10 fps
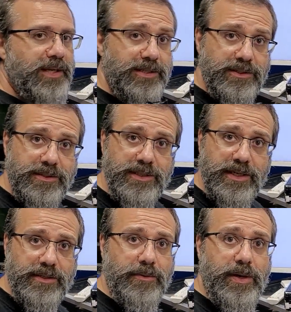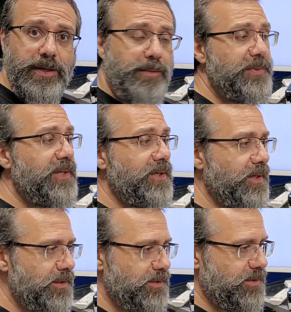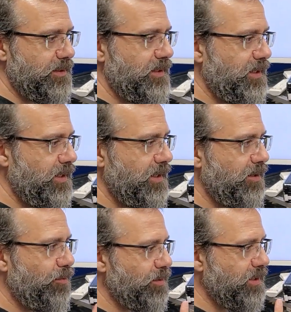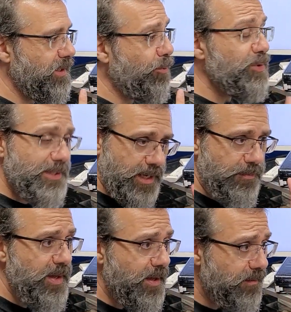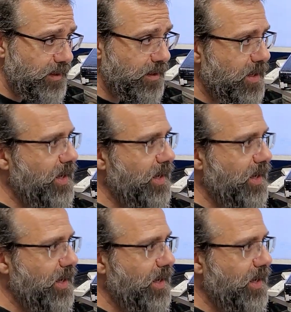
That's exactly right, because it was game heavy.